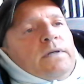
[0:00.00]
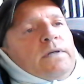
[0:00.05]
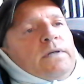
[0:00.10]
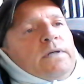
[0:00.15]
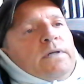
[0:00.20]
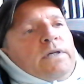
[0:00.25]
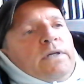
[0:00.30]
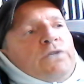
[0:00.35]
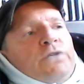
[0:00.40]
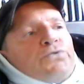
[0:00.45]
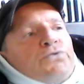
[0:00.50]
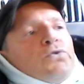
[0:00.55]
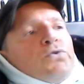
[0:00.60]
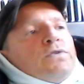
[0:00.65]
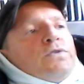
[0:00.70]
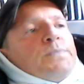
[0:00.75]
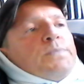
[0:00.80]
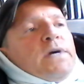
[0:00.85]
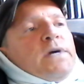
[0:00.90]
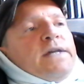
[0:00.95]
He
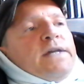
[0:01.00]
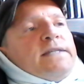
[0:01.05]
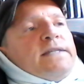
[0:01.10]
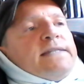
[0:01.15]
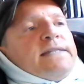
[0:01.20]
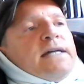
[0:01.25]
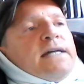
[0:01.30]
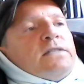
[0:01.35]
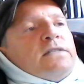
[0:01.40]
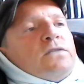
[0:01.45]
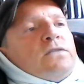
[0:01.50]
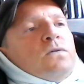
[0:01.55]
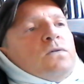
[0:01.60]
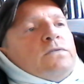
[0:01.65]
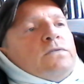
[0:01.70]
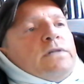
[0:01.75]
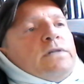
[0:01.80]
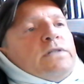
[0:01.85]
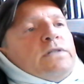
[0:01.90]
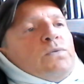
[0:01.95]
strolls by the sad
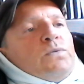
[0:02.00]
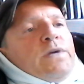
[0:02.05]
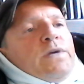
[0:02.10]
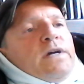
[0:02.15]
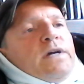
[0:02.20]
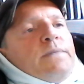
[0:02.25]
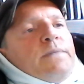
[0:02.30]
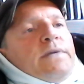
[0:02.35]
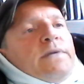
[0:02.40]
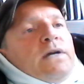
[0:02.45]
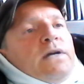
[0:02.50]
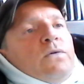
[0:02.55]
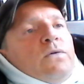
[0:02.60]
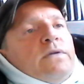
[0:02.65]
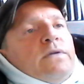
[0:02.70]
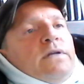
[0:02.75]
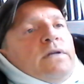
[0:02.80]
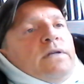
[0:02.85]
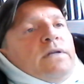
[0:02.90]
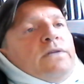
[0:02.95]
stones on his way up and out,
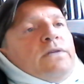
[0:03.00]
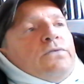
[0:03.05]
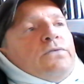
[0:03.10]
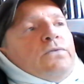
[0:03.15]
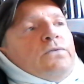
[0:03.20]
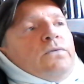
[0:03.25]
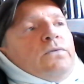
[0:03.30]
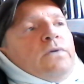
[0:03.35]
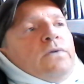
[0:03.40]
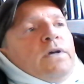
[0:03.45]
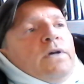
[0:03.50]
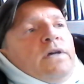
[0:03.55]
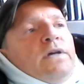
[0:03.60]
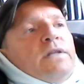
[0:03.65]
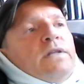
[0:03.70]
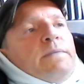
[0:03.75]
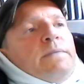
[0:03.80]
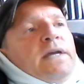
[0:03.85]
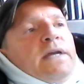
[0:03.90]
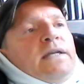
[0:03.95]
and in through
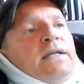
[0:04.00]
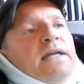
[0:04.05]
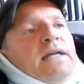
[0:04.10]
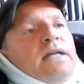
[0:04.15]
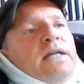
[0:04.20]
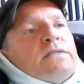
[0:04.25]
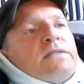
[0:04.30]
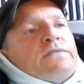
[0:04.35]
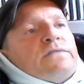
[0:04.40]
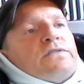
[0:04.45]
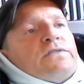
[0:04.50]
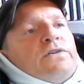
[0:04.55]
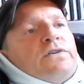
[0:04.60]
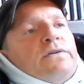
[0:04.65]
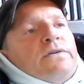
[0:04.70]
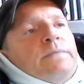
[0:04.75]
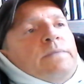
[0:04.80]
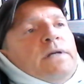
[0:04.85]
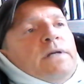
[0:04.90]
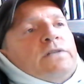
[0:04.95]
the main gates of
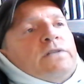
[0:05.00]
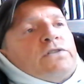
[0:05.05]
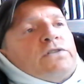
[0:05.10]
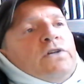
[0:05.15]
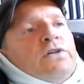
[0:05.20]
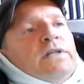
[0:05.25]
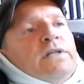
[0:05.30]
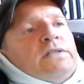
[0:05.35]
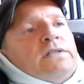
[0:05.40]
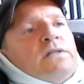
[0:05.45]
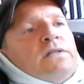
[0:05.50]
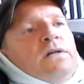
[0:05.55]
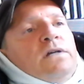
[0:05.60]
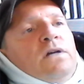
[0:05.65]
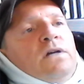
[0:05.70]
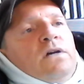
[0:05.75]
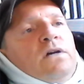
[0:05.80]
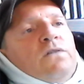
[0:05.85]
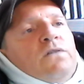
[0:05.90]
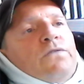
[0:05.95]
Stirling's
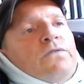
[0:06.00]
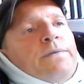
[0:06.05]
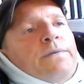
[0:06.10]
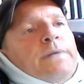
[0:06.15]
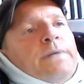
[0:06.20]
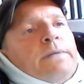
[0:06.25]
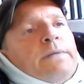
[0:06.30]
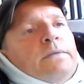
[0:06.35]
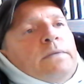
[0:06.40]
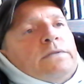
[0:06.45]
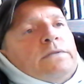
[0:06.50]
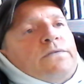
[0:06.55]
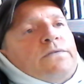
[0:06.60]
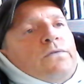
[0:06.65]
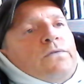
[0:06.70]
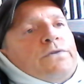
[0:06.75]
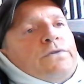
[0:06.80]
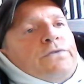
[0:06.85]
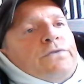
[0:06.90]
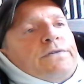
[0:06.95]
formidable
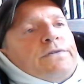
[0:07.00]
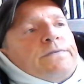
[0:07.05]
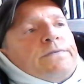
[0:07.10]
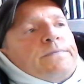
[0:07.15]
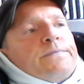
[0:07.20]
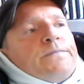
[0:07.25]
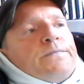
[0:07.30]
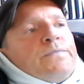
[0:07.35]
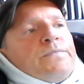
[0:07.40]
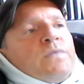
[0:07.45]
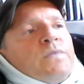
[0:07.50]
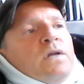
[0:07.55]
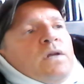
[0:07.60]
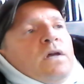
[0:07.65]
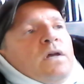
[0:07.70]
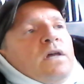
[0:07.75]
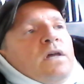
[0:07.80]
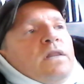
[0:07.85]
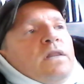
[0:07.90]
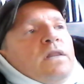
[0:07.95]
fortress.
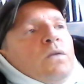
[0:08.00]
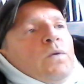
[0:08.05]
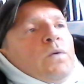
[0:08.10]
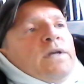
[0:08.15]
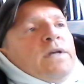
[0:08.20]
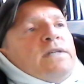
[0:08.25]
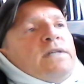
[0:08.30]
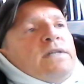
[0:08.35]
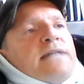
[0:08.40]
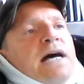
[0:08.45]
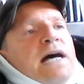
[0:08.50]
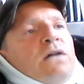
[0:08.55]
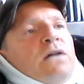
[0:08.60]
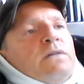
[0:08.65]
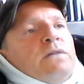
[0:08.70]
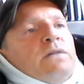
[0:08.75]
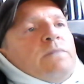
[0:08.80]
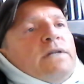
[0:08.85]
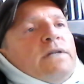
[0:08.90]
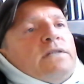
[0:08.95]
The wind is
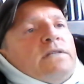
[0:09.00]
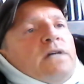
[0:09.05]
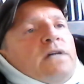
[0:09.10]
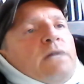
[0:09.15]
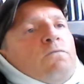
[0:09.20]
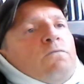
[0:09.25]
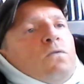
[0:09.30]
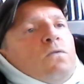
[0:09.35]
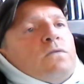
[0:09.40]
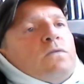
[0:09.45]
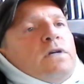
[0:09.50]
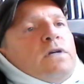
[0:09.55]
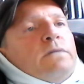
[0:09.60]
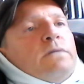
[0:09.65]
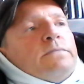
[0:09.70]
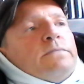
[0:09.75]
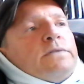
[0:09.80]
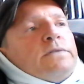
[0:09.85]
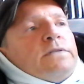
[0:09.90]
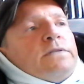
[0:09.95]
howling by the time Rote
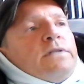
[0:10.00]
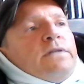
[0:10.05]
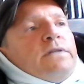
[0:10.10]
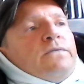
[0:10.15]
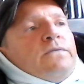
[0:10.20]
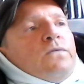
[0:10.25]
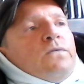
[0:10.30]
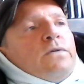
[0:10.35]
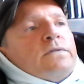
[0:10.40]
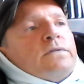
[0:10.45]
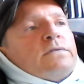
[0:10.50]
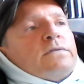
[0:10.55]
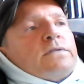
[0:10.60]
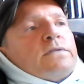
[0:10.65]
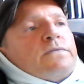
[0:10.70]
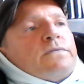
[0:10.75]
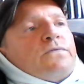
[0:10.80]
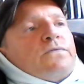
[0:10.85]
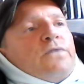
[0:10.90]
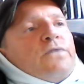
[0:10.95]
comes to the
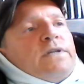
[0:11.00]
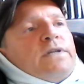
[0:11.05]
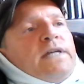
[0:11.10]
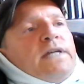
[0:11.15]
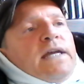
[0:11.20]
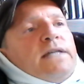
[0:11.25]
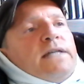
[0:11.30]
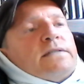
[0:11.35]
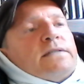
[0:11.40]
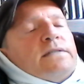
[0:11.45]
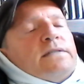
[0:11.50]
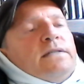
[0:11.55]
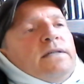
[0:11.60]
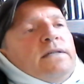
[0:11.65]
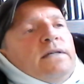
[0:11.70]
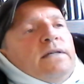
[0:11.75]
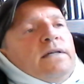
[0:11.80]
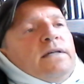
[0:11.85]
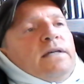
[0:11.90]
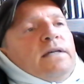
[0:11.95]
fort's front gates.
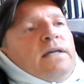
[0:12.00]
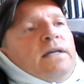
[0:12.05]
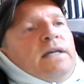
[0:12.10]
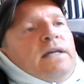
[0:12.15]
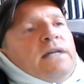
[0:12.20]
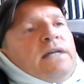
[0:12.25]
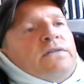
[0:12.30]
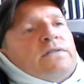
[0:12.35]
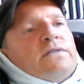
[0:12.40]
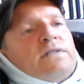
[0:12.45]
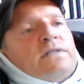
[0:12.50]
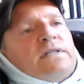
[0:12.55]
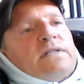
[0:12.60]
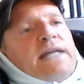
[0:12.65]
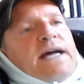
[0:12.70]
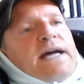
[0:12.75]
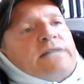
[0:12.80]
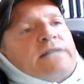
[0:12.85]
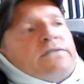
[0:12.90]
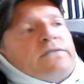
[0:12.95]
He enters the
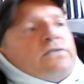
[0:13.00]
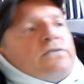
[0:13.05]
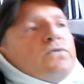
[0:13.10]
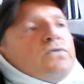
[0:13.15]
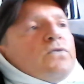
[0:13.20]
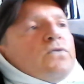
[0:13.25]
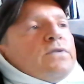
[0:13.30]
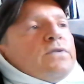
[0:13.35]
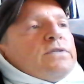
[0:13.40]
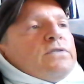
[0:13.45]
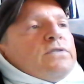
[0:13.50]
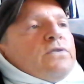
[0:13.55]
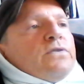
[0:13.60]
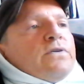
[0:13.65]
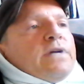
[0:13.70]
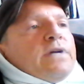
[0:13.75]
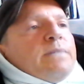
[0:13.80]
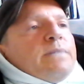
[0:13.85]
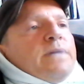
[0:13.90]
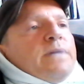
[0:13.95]
castle's corner
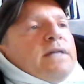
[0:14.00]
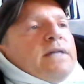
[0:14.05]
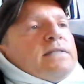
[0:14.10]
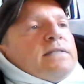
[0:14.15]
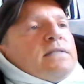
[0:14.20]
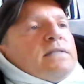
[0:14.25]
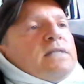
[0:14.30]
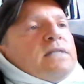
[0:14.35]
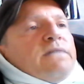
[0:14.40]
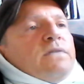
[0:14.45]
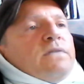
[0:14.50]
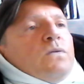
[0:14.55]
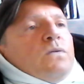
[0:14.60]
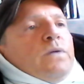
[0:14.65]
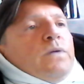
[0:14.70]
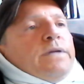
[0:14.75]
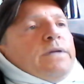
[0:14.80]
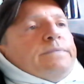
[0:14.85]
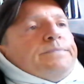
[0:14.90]
store and pays the seven quid.